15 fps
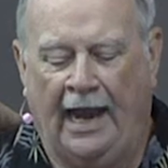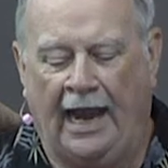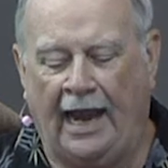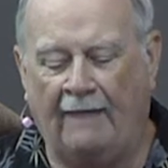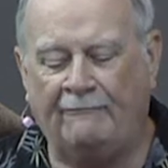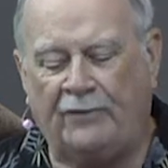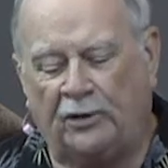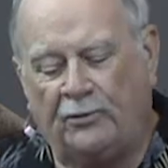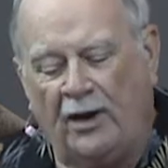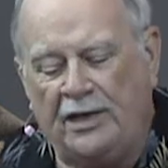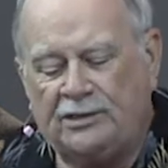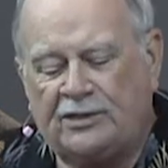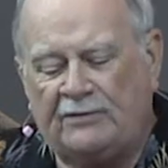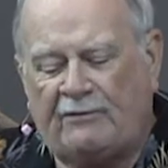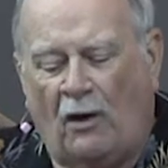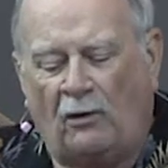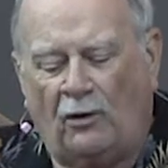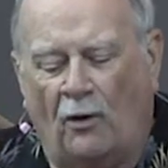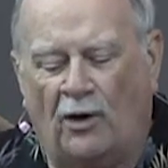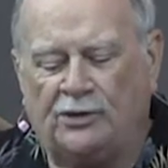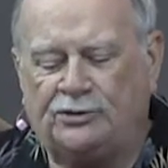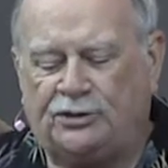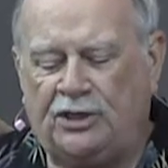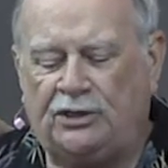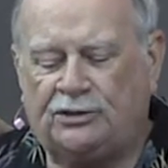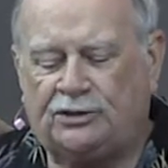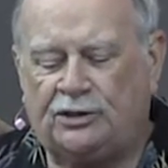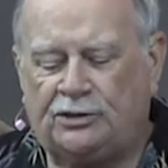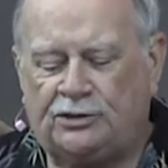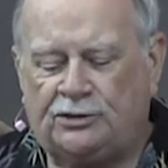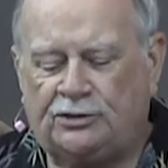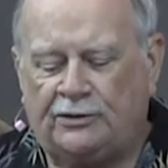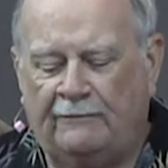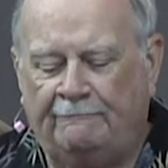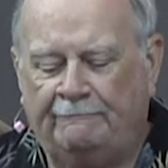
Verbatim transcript: And the grace of our Lord Jesus